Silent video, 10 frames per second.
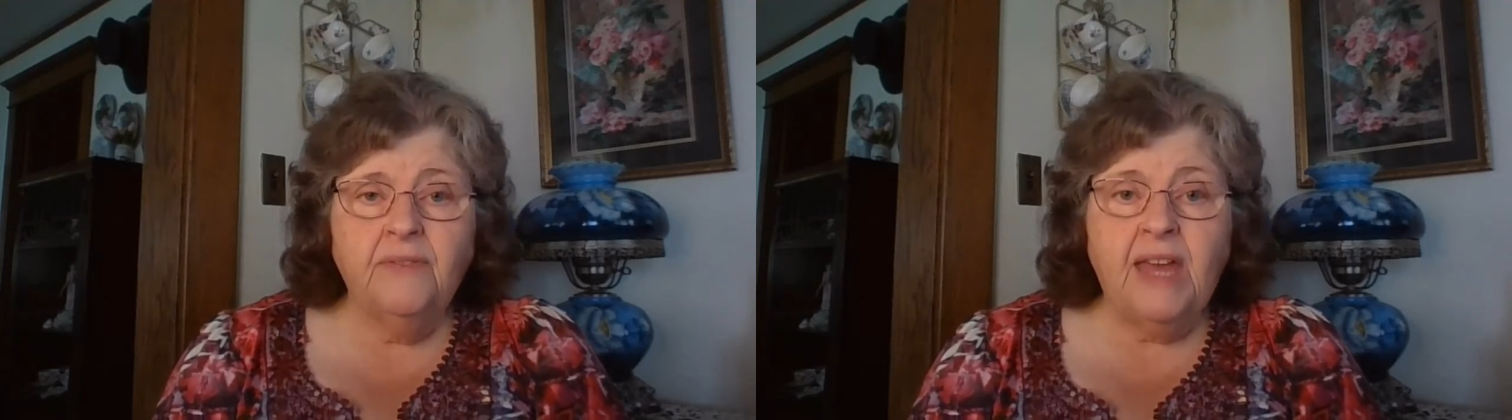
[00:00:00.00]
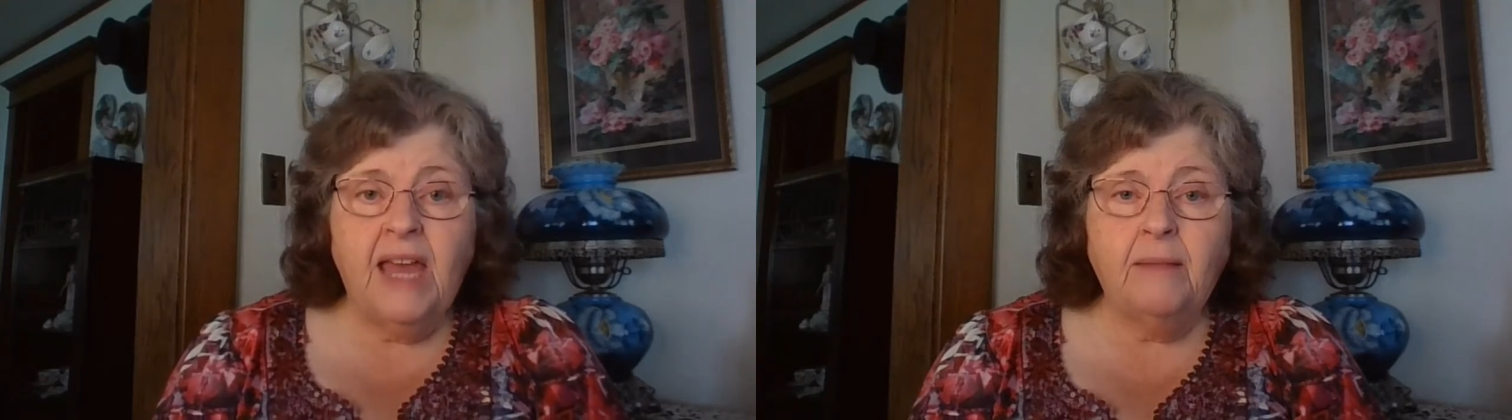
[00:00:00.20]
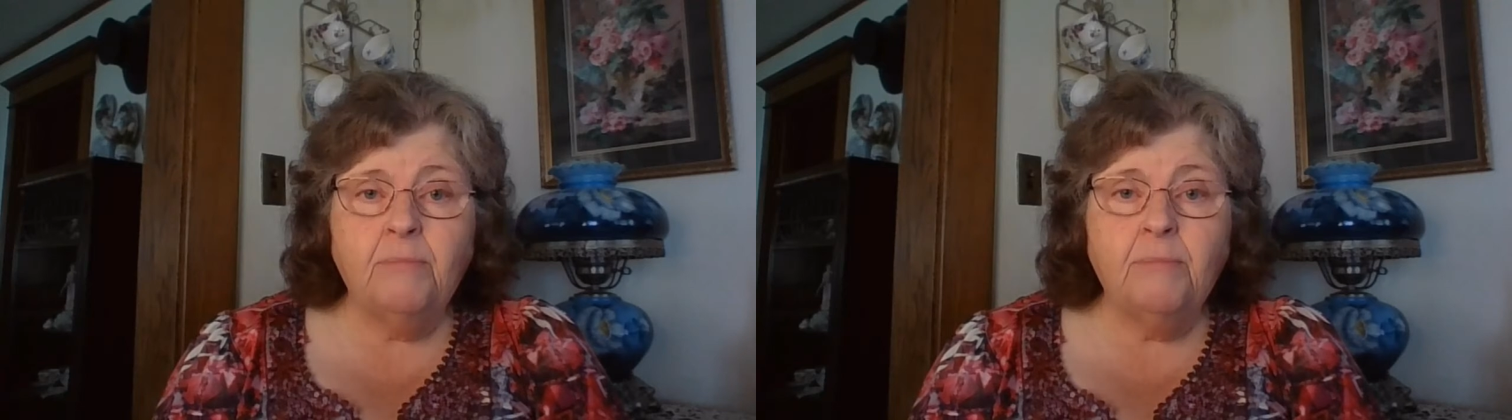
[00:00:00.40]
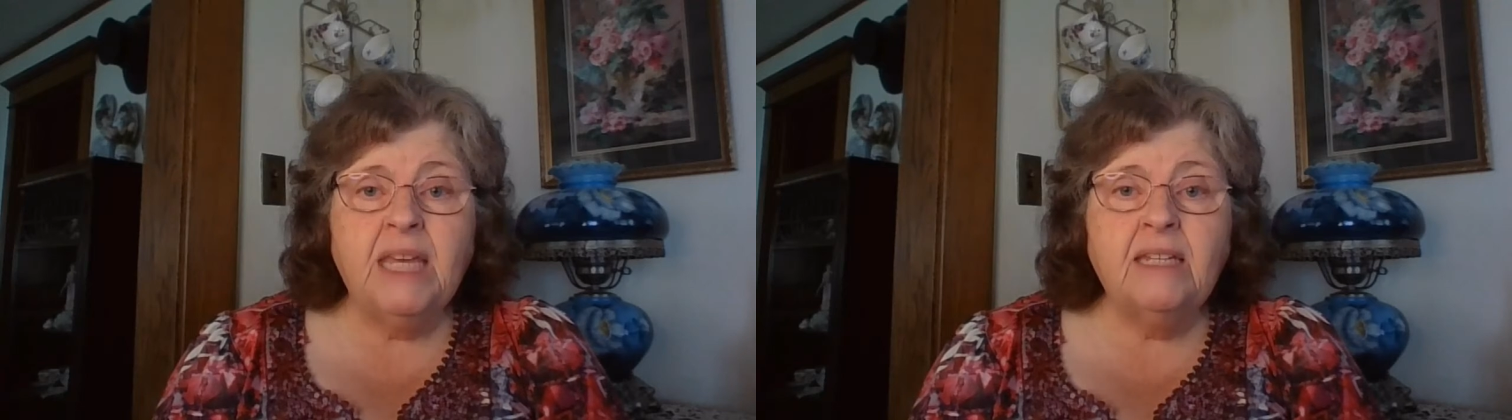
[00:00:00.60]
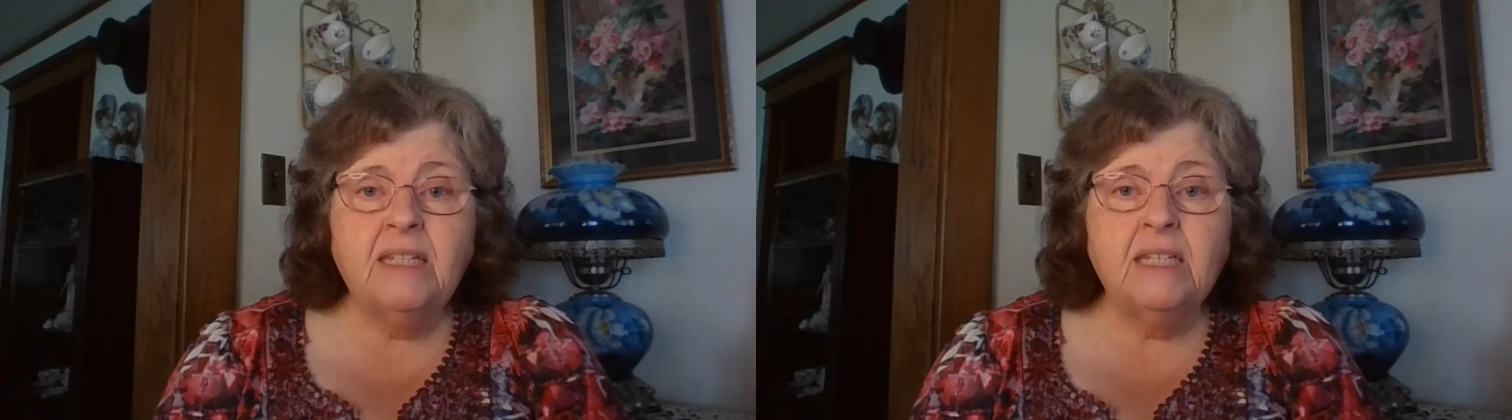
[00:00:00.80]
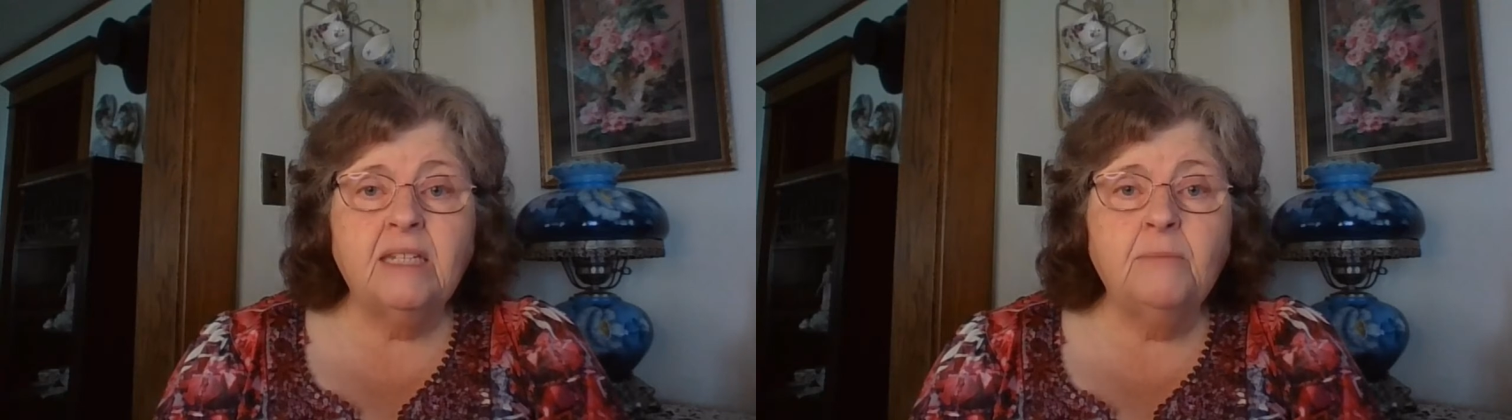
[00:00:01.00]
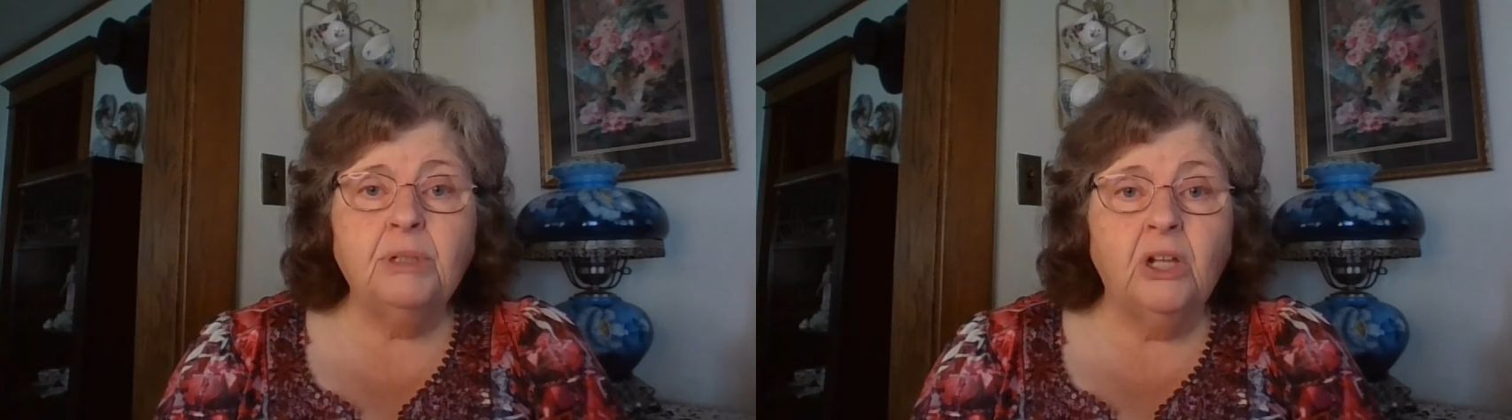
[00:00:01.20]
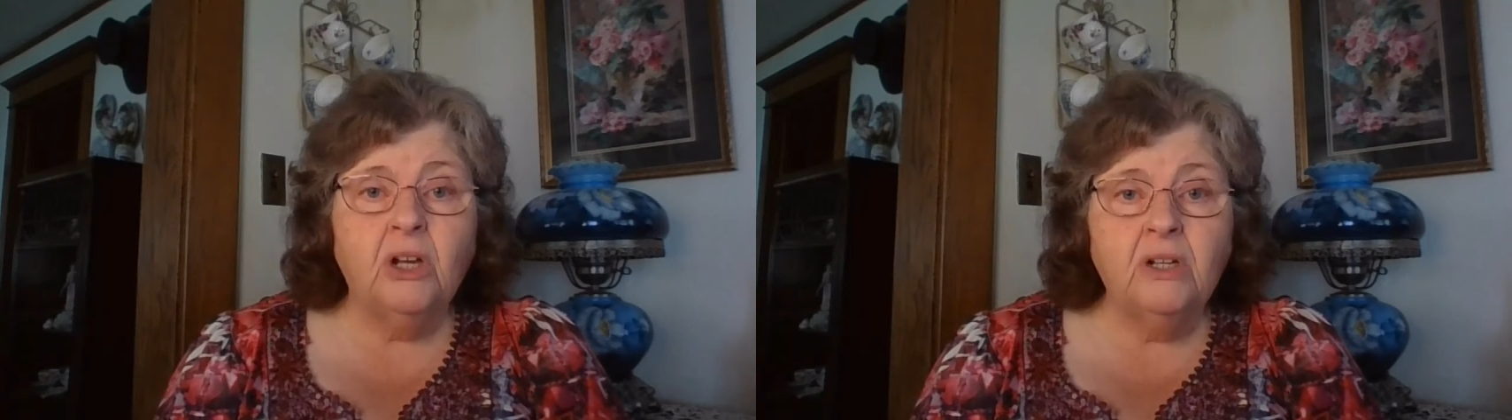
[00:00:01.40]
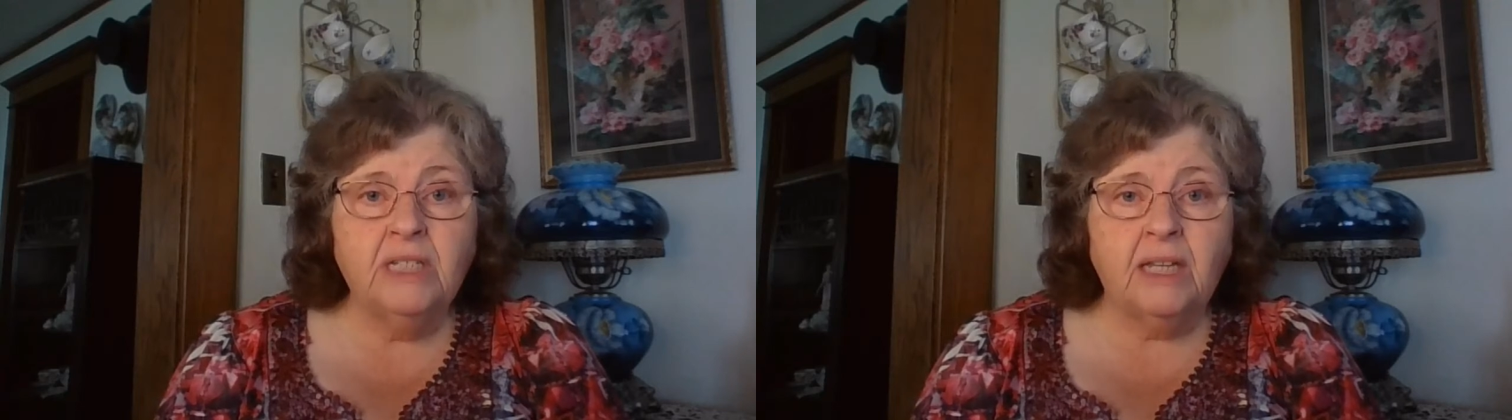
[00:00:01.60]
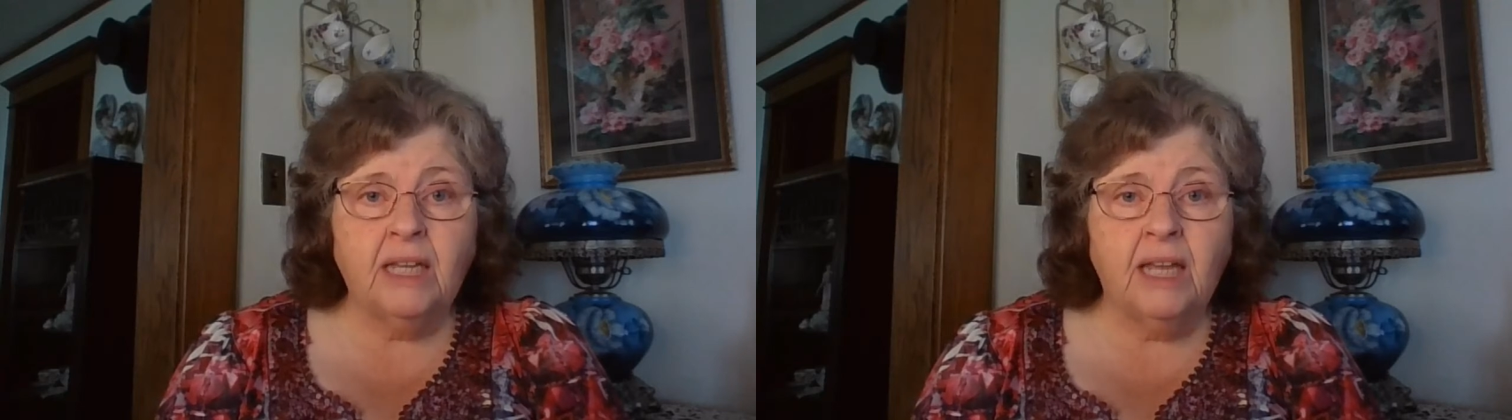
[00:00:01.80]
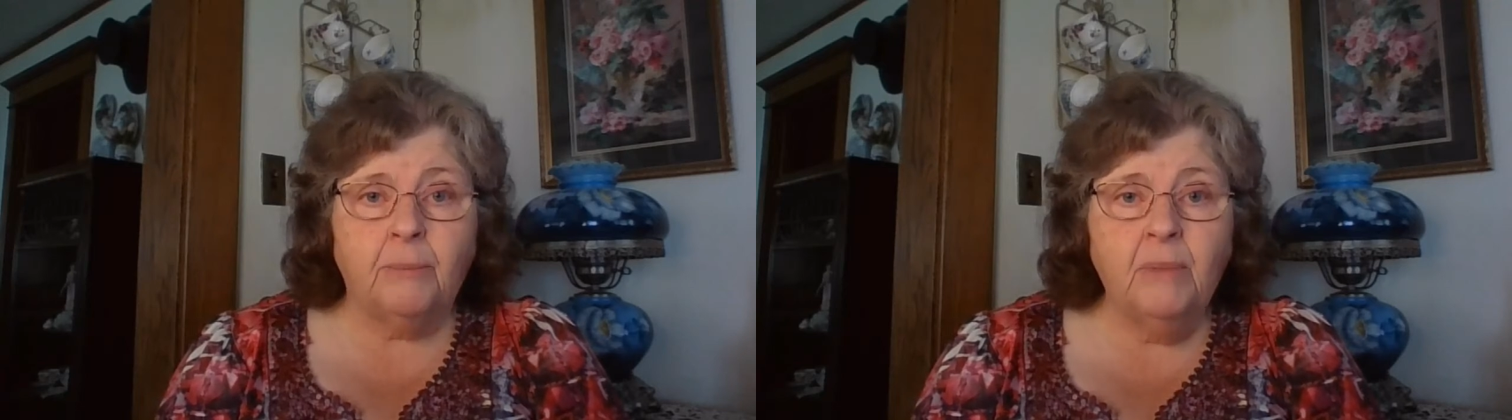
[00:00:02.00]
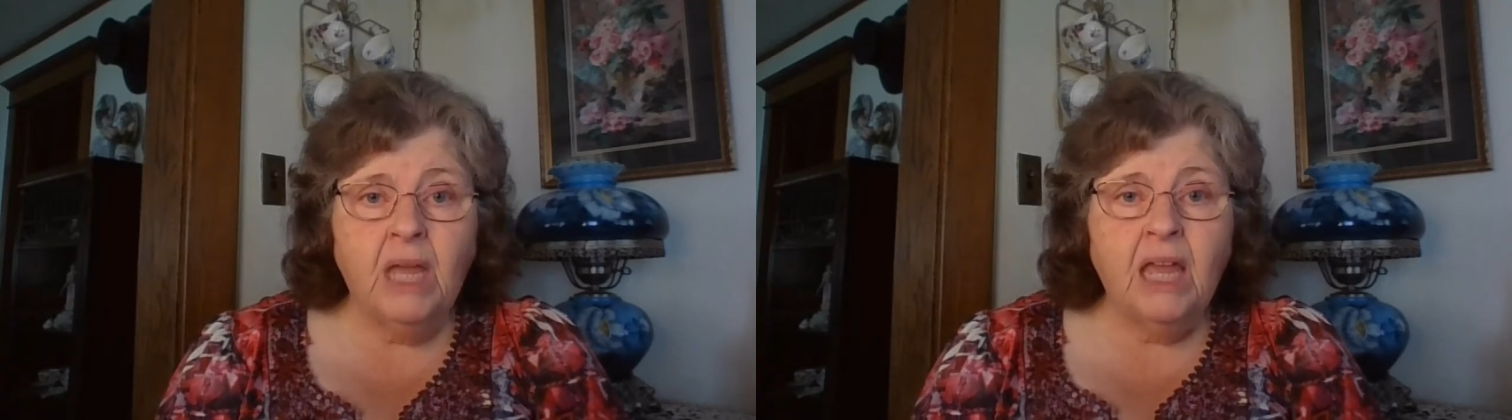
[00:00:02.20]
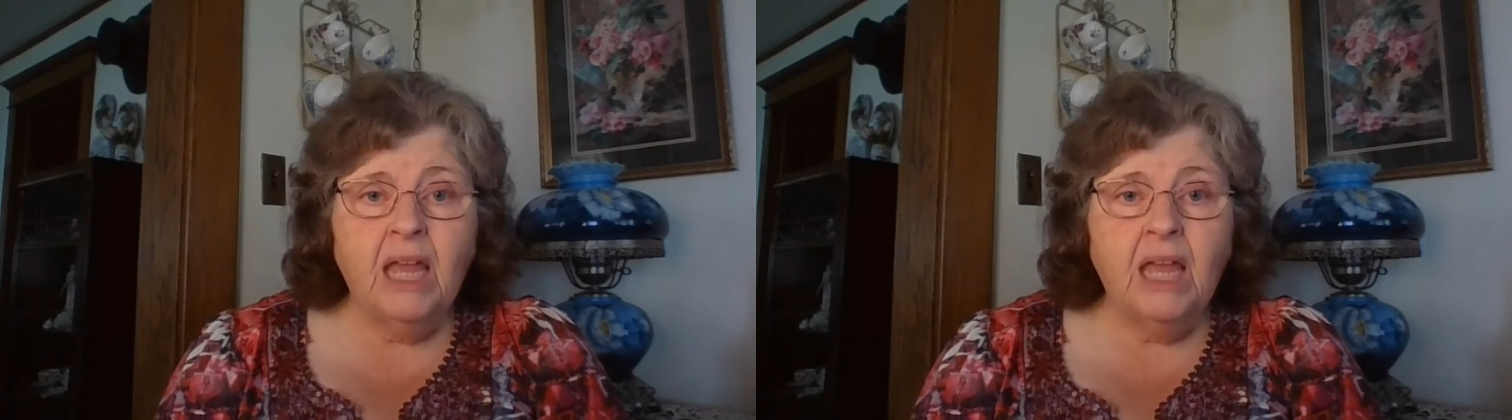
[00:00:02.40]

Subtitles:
That mitt didn't belong to him,